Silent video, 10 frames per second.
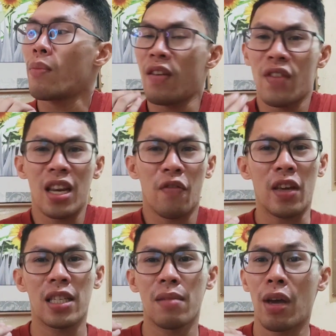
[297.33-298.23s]
even if
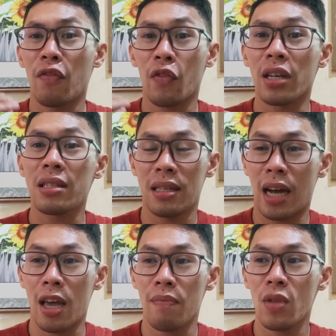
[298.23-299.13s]
it's my first
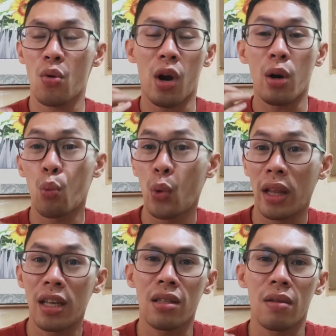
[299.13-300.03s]
time, you are
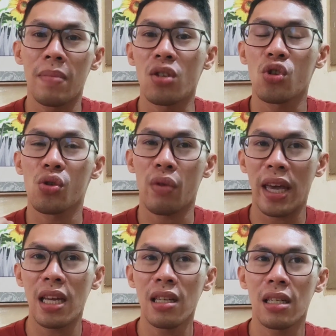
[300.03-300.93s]
willing to be
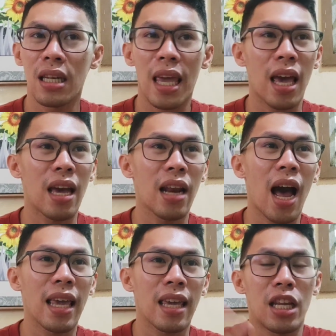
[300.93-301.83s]
trained, and
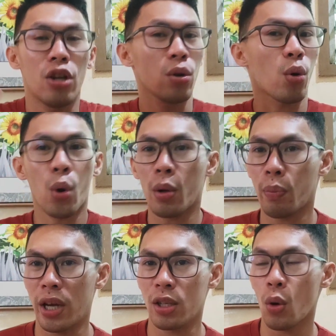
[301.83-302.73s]
I can
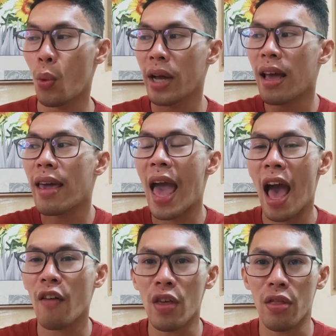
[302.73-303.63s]
incorporate what I
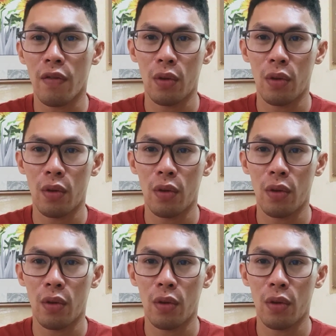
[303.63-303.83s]
have in the